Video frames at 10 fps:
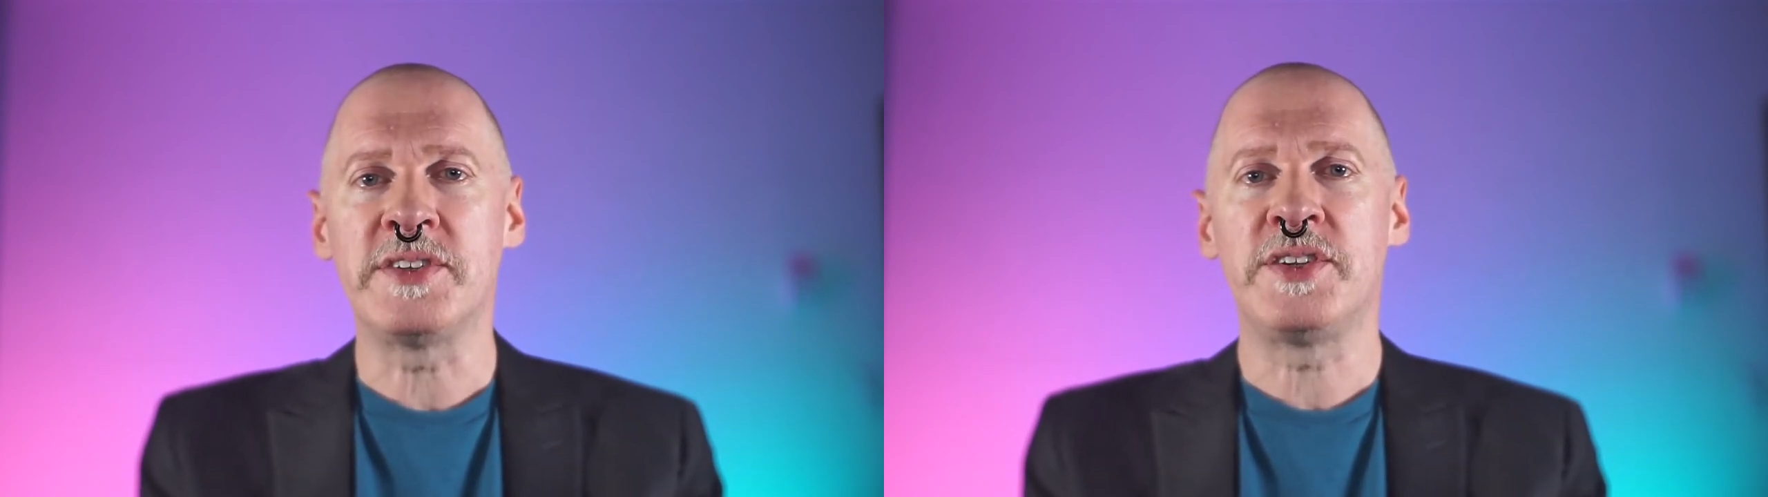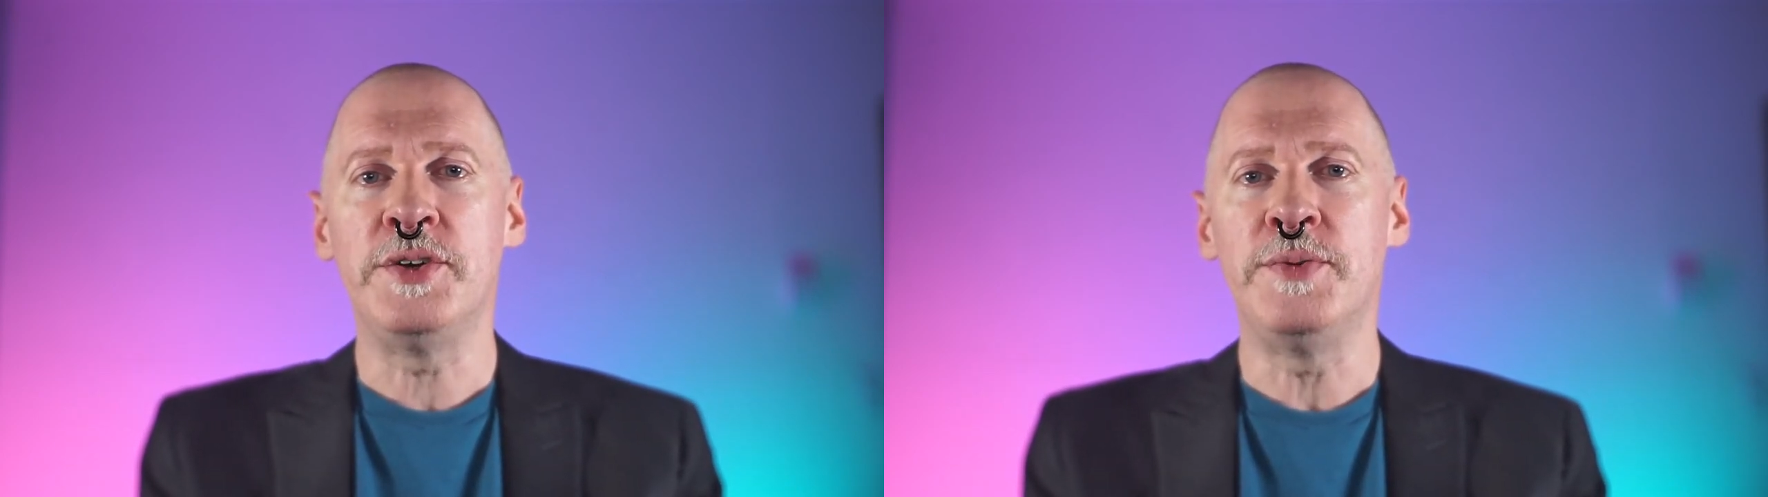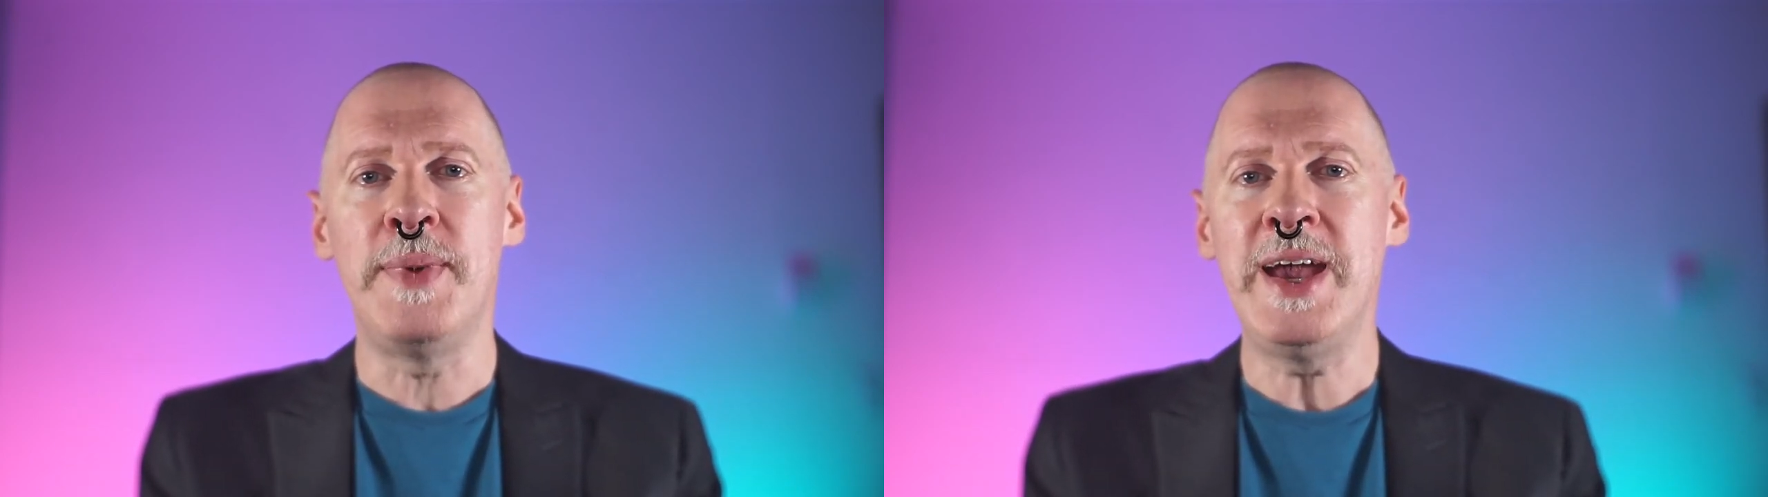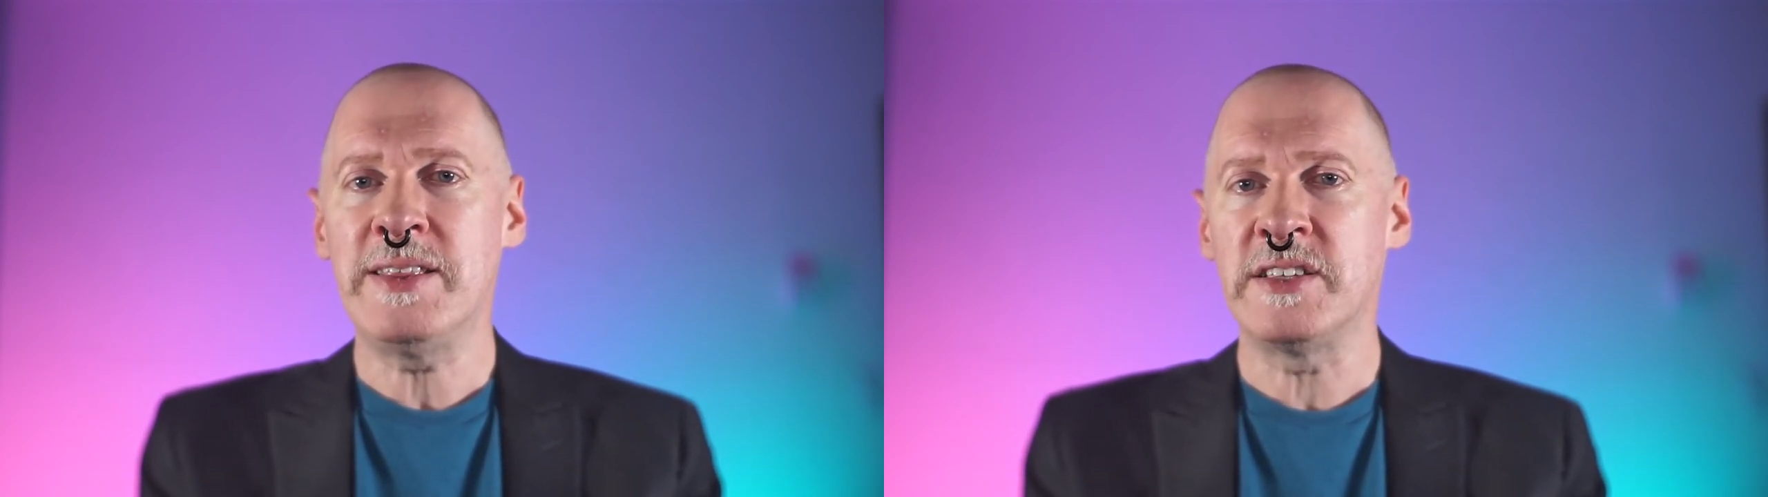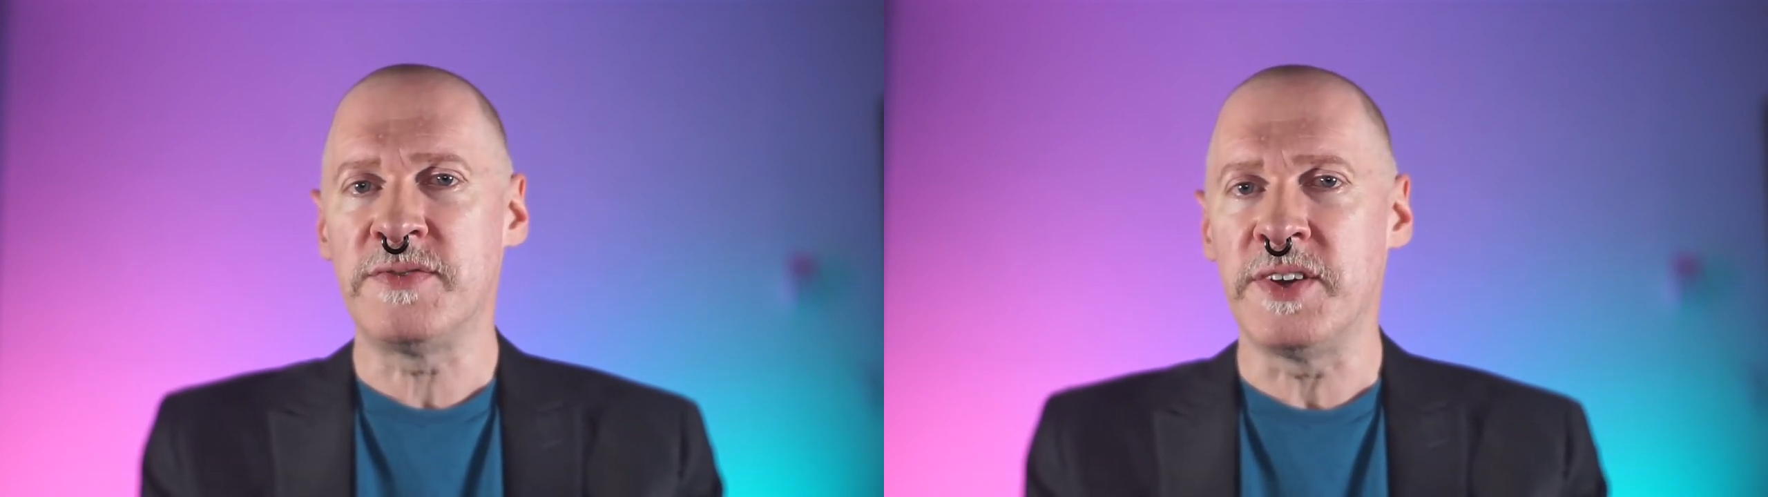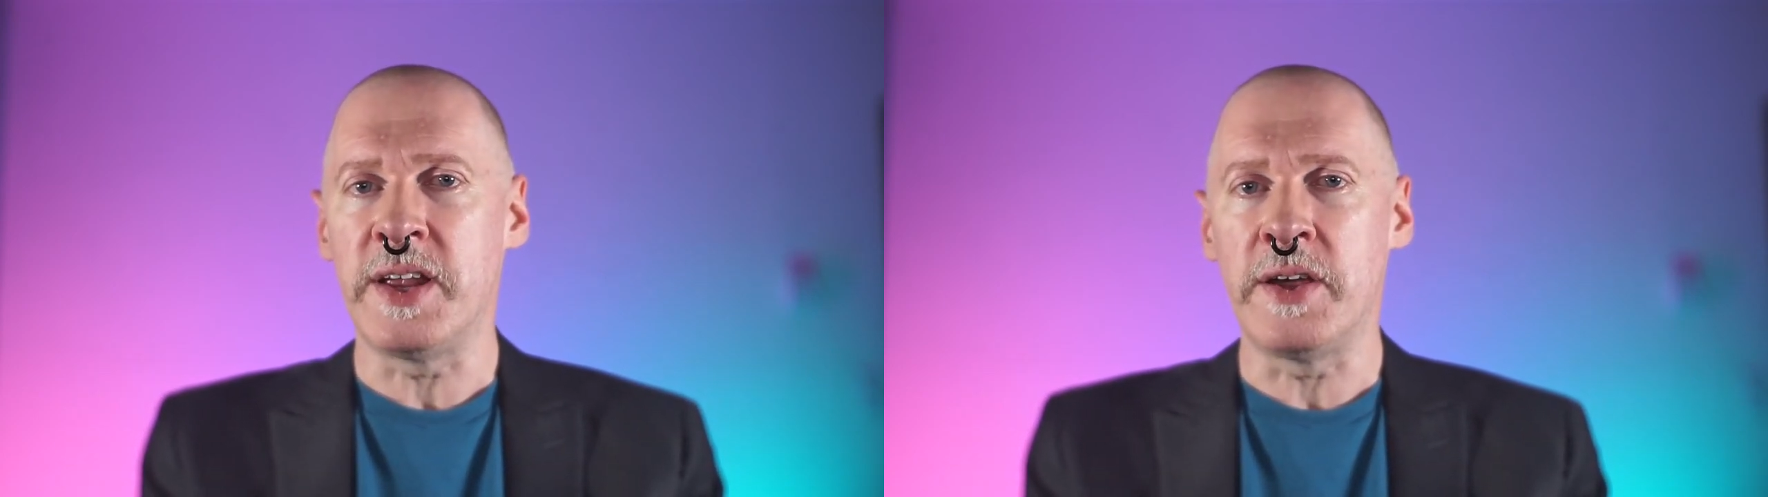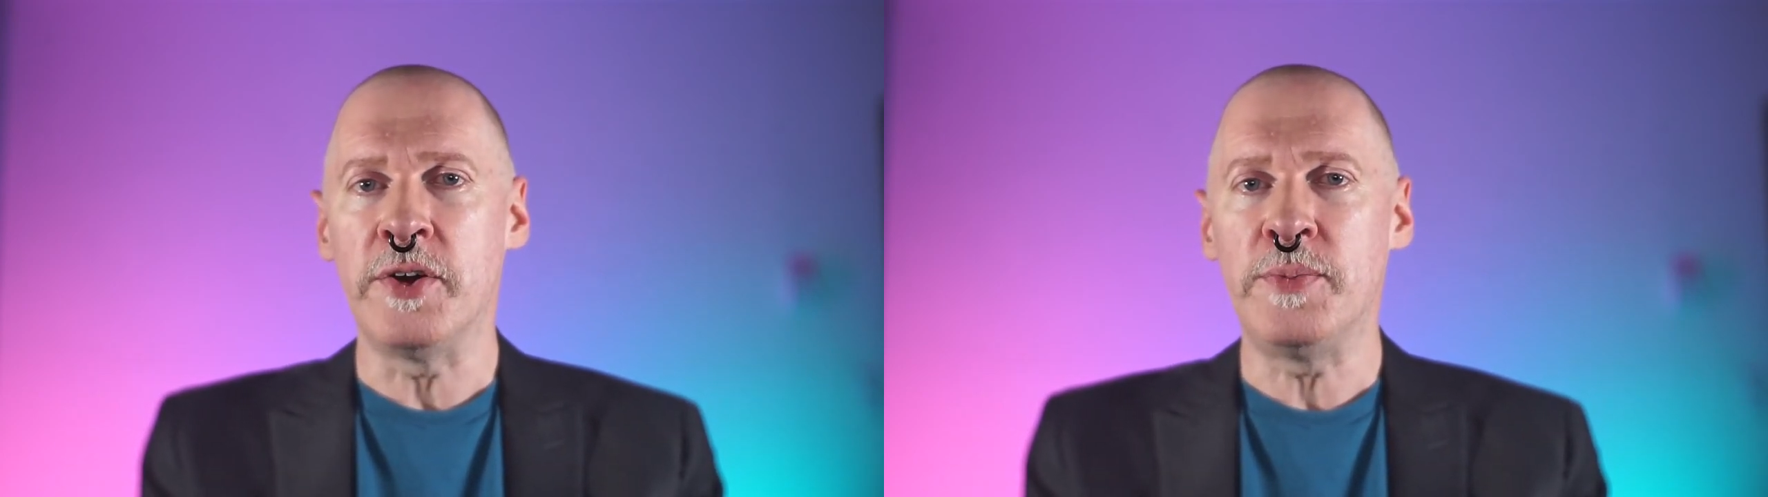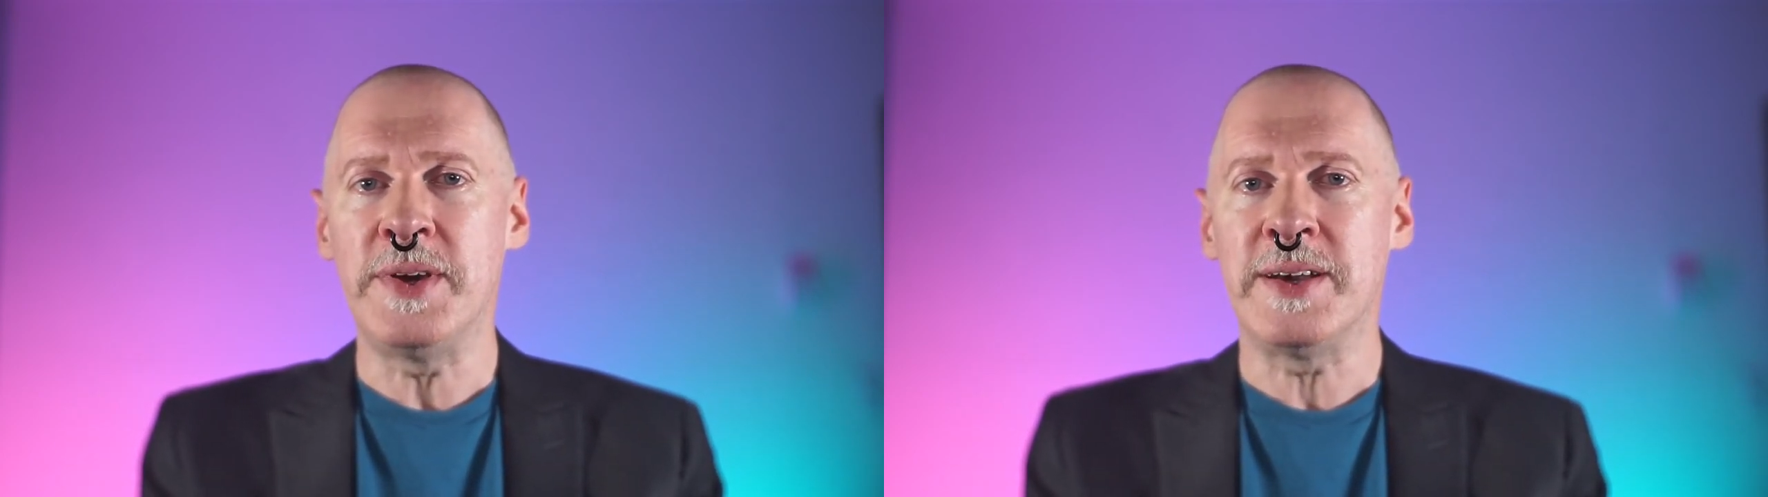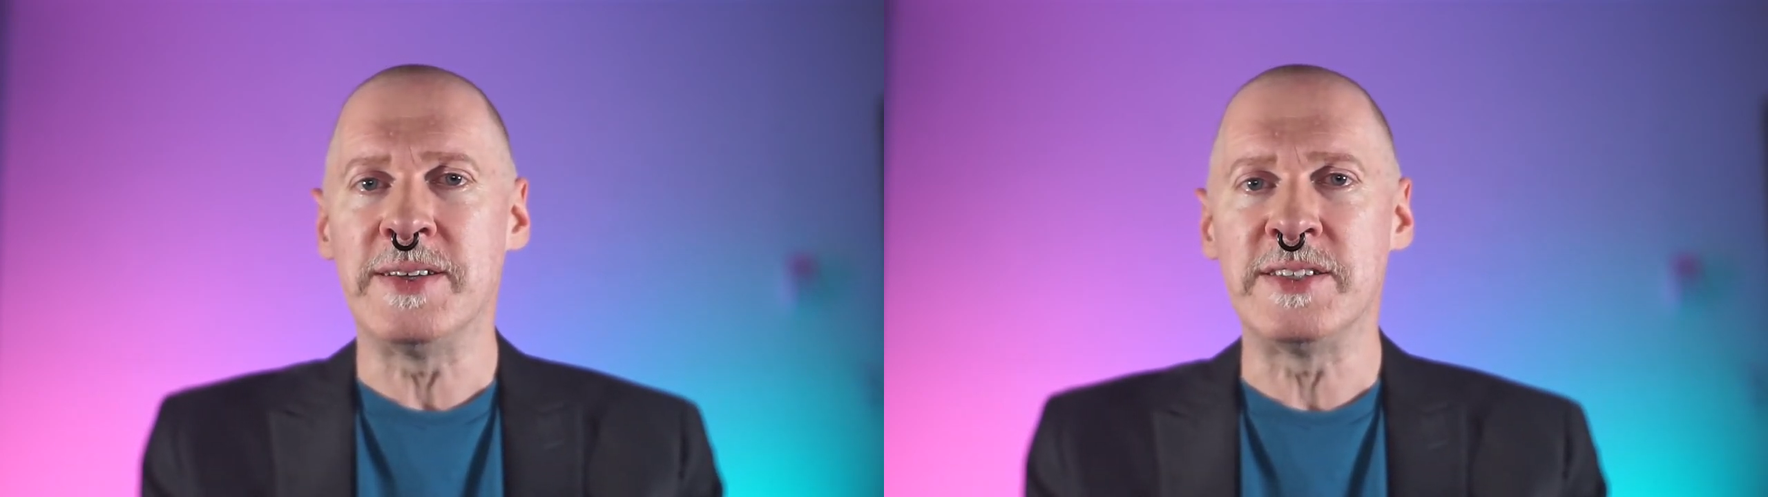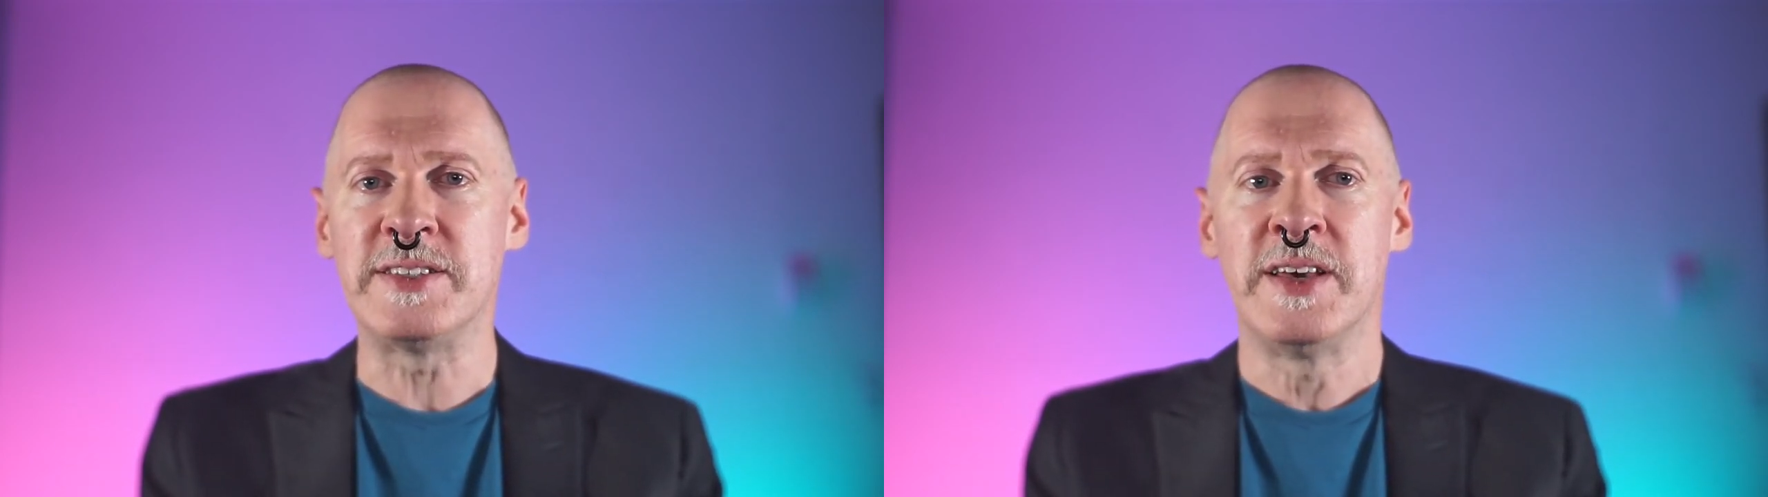to make this video
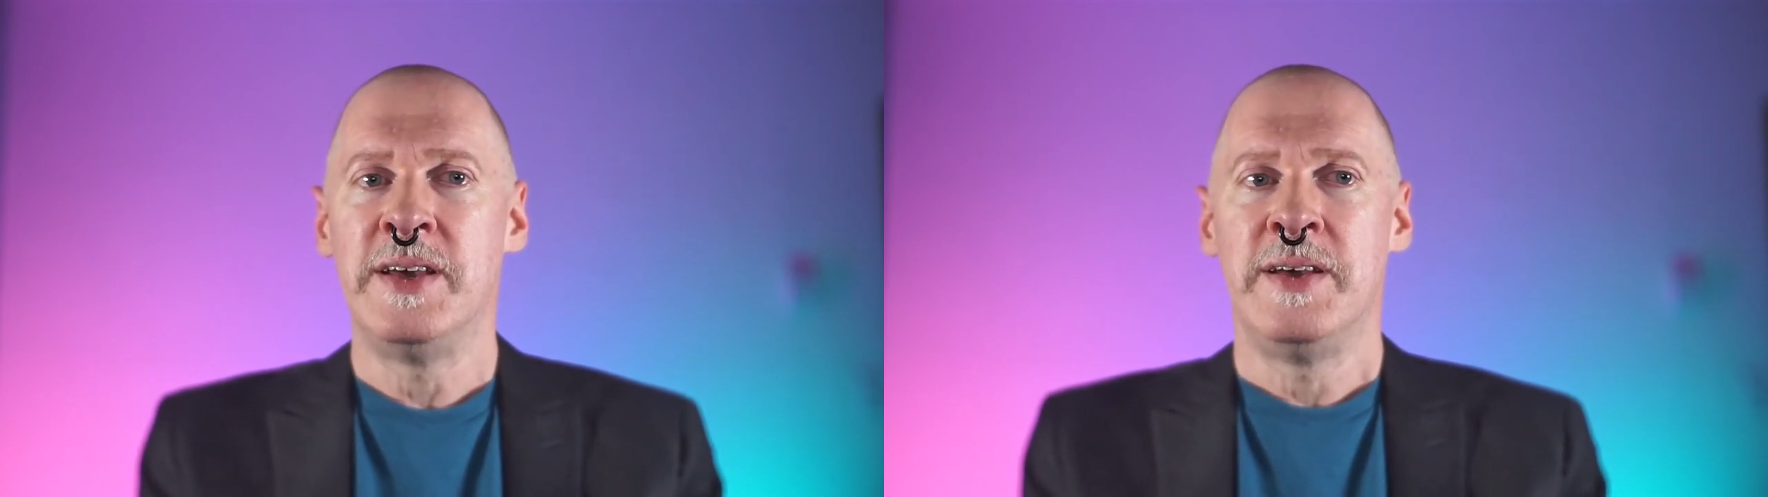because